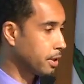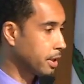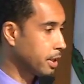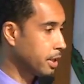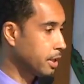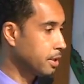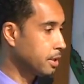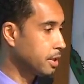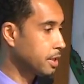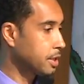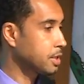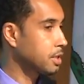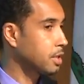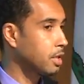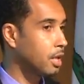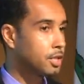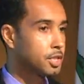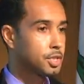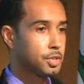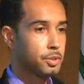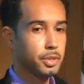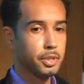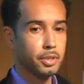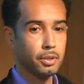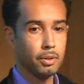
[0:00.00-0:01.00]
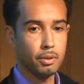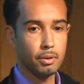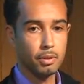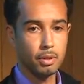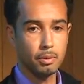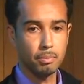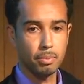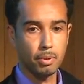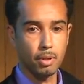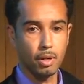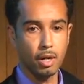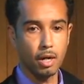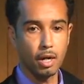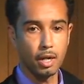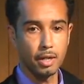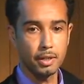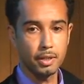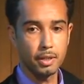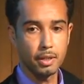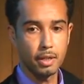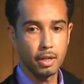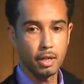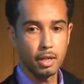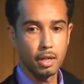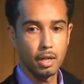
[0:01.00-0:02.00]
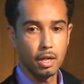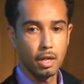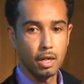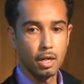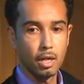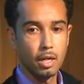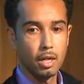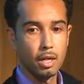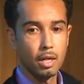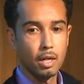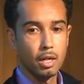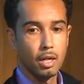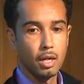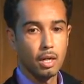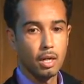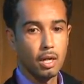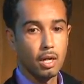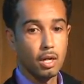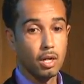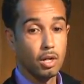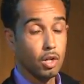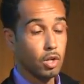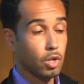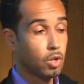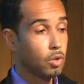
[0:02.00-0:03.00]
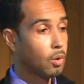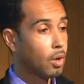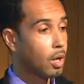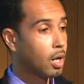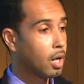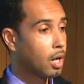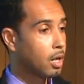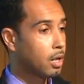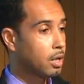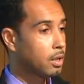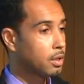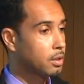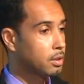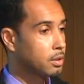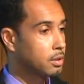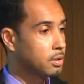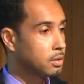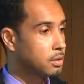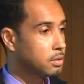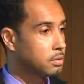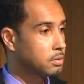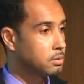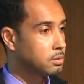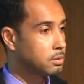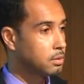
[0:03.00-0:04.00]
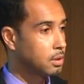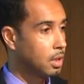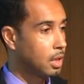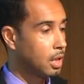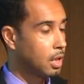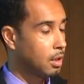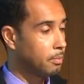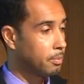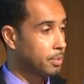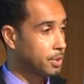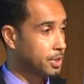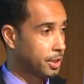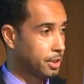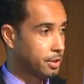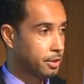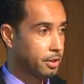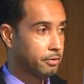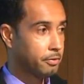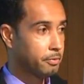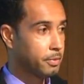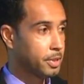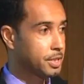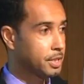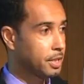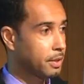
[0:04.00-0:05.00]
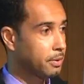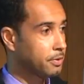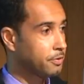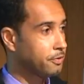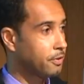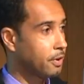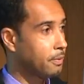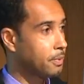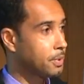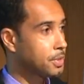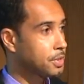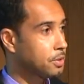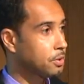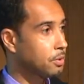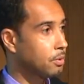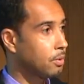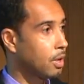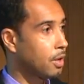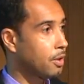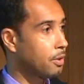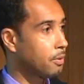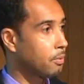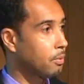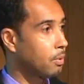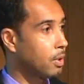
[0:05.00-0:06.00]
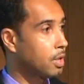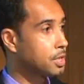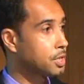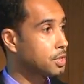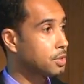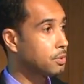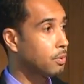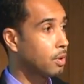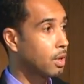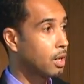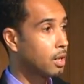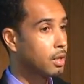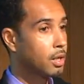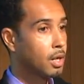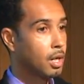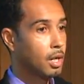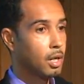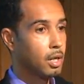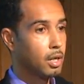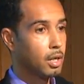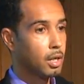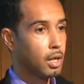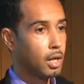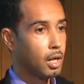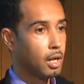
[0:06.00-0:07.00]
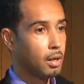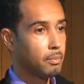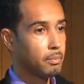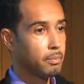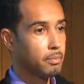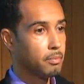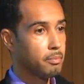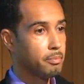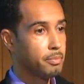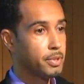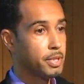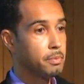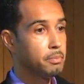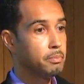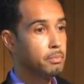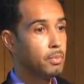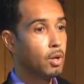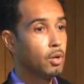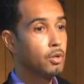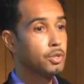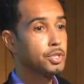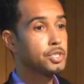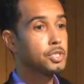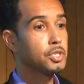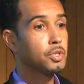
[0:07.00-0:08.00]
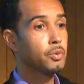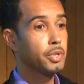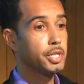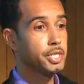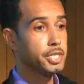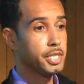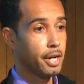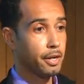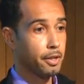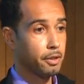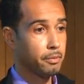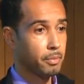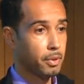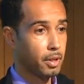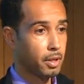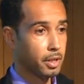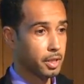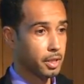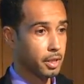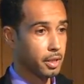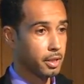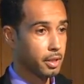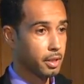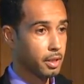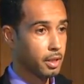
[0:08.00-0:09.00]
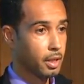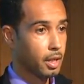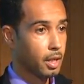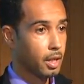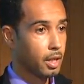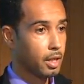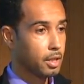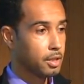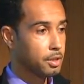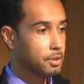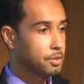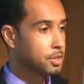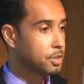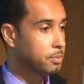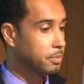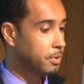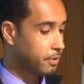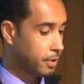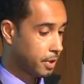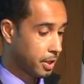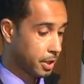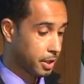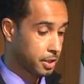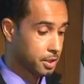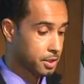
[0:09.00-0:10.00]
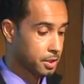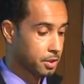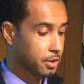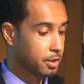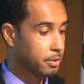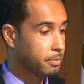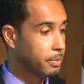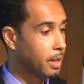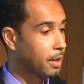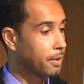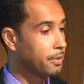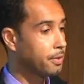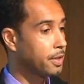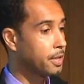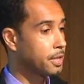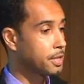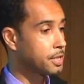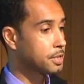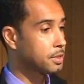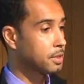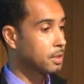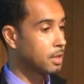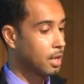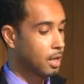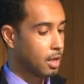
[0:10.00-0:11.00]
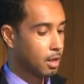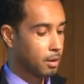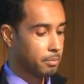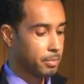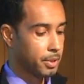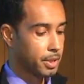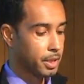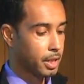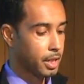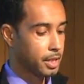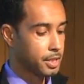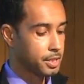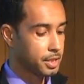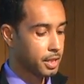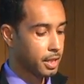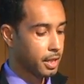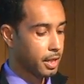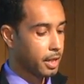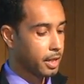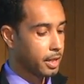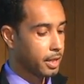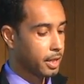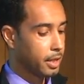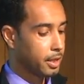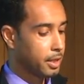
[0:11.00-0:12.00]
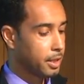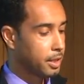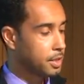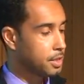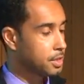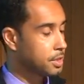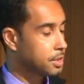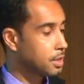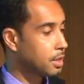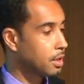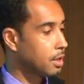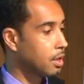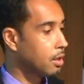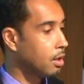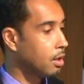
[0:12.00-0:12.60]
in this country or abroad, who are, particularly for mid-sized farmers, who are the ones who are being most squeezed out of the market, you should be very concerned about this, because it is